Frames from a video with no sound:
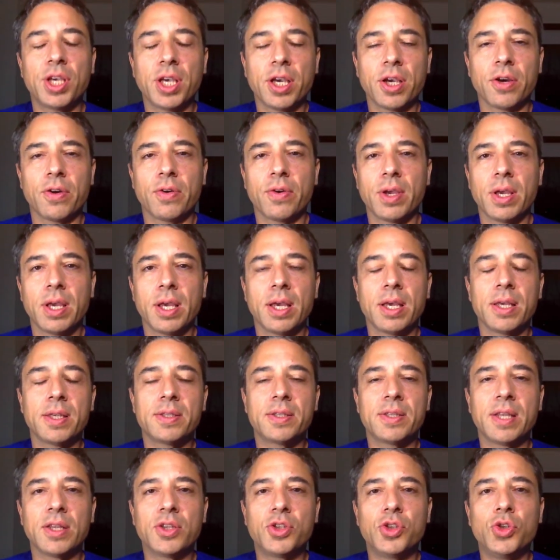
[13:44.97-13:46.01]
here
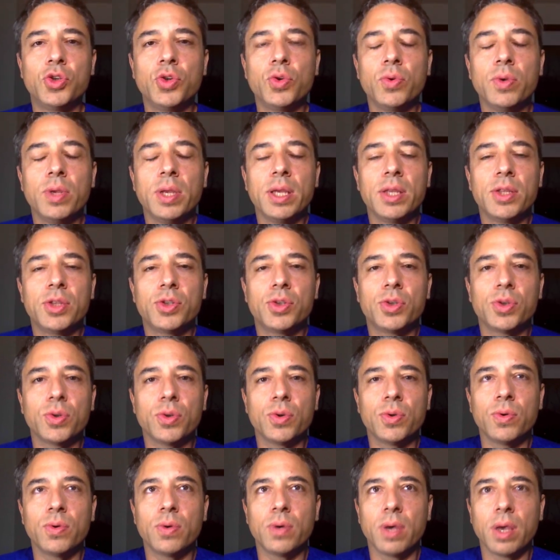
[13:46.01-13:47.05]
is that you need
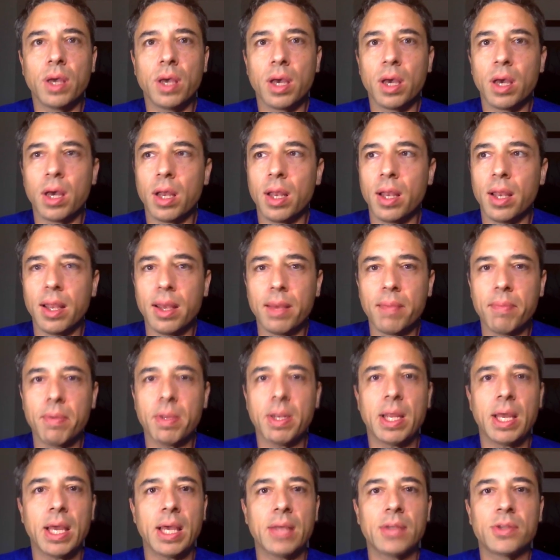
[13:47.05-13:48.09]
to
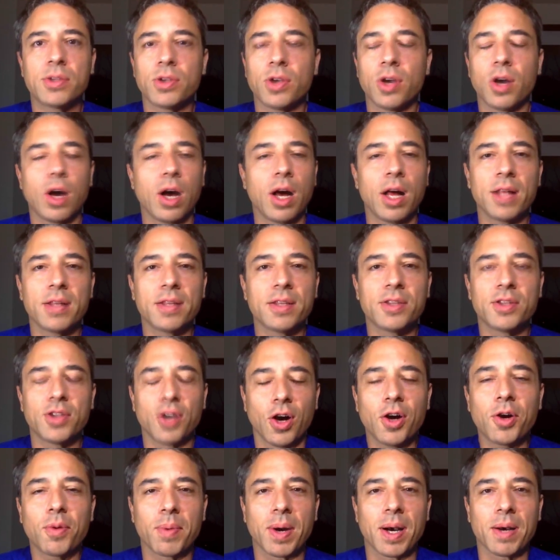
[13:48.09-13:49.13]
eliminate all the
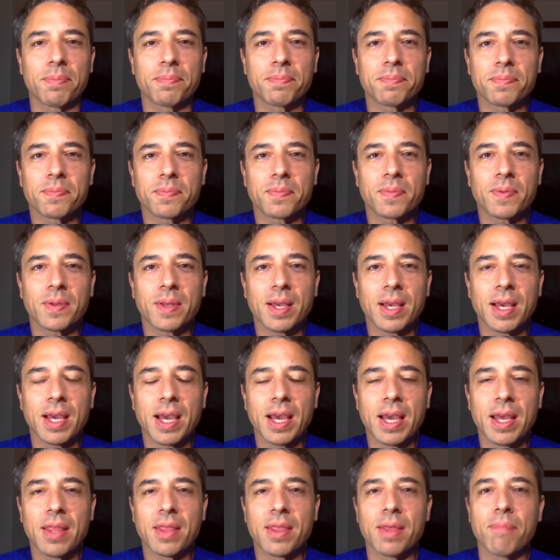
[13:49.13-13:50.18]
dogma
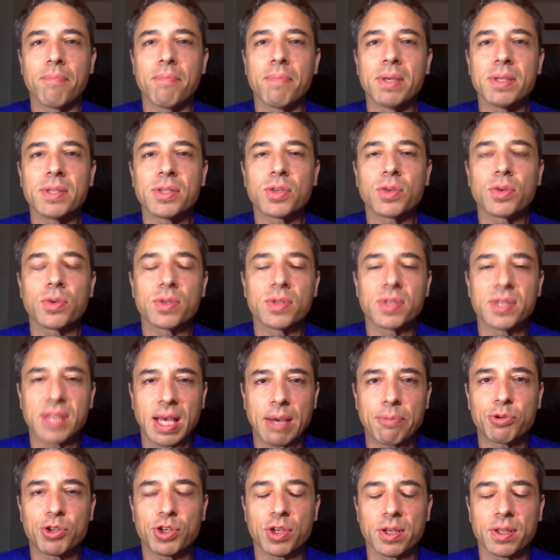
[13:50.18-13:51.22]
and the
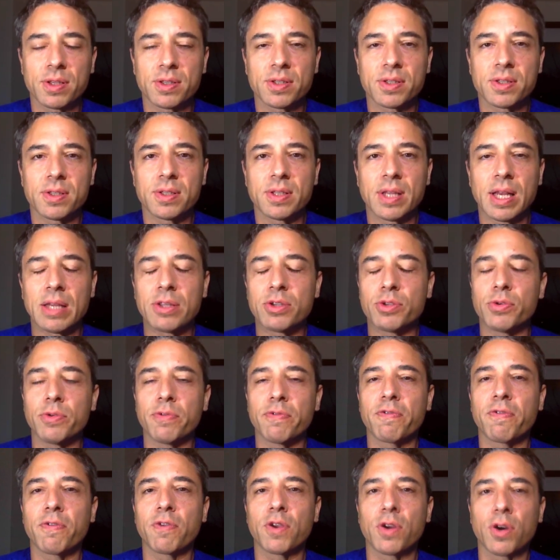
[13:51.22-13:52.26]
misconceptions that
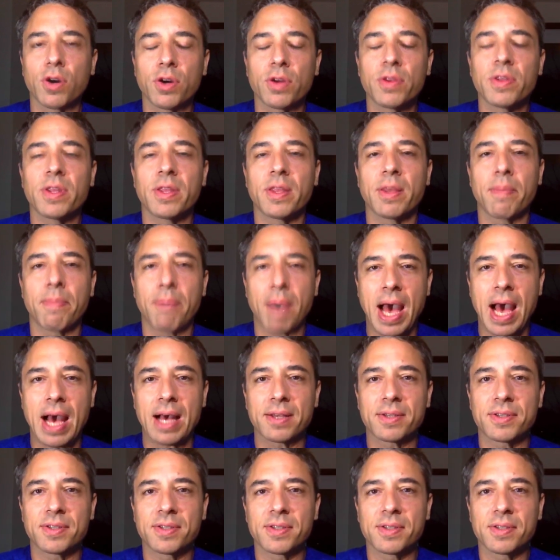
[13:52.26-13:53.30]
you've learned in the
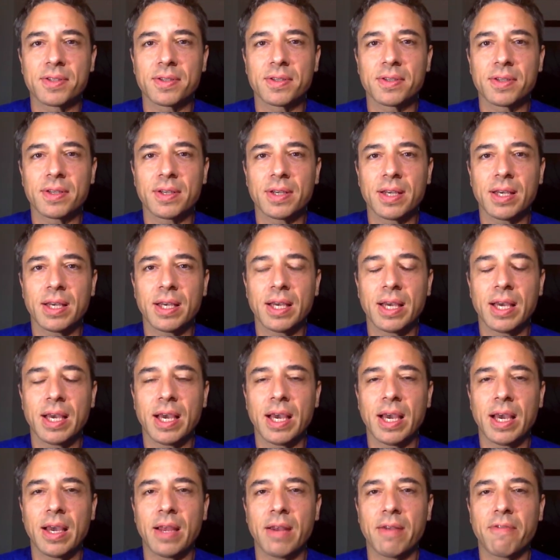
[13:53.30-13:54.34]
past
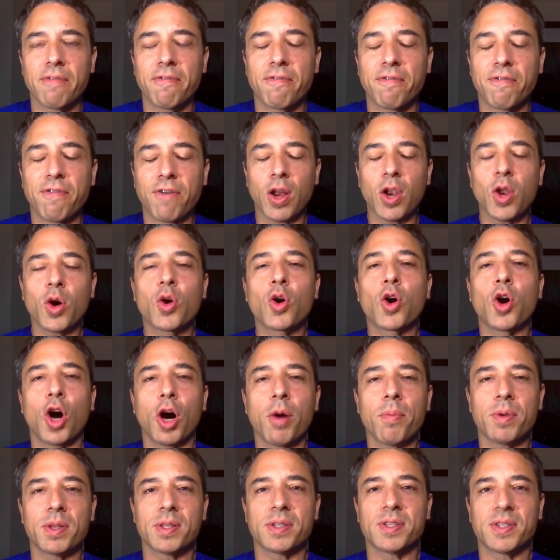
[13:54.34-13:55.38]
and follow
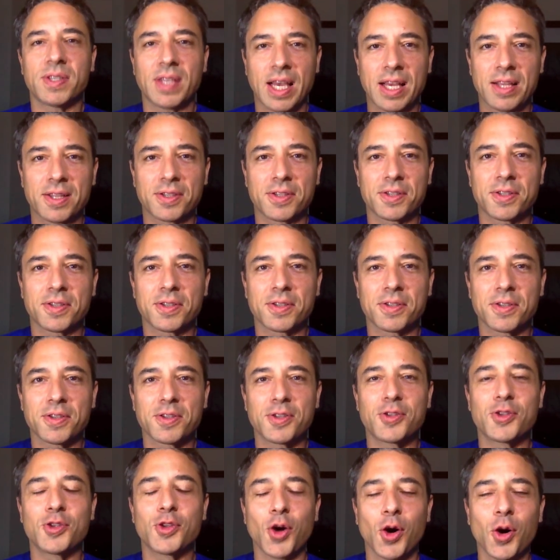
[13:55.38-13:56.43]
common sense.
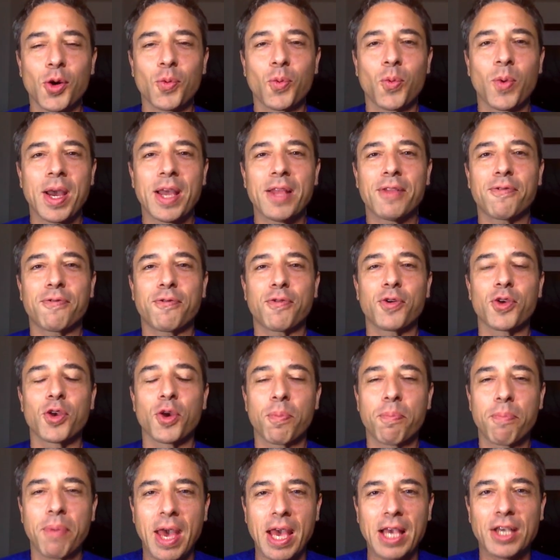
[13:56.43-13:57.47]
Don't wait for
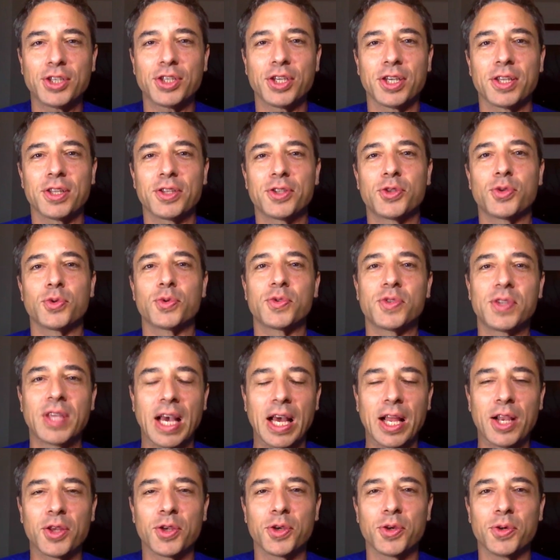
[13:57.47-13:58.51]
your patient to
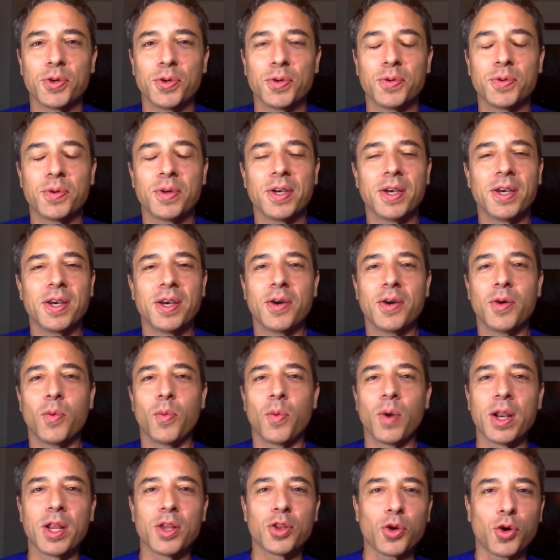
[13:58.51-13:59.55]
tell you
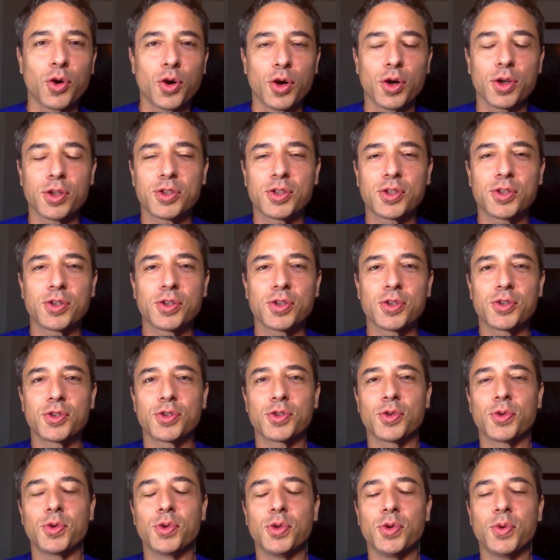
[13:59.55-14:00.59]
when it hurts
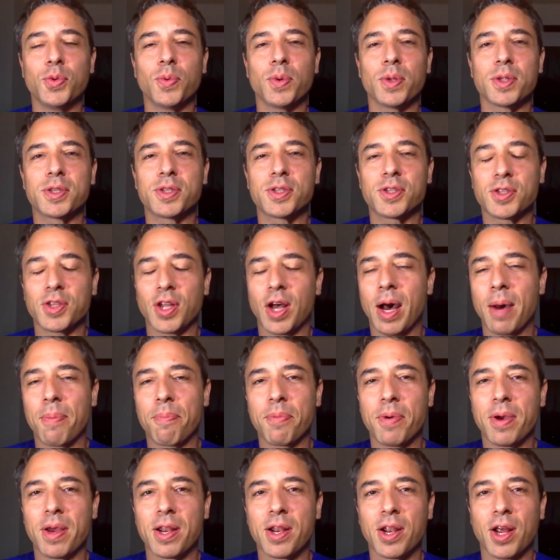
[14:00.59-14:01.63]
so you will
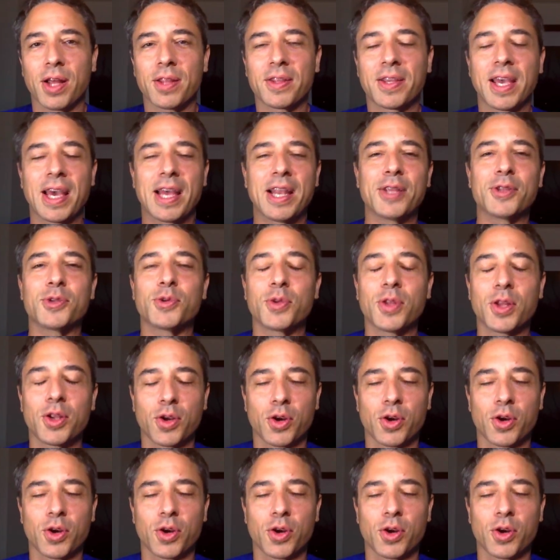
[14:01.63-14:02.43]
stop and not get into the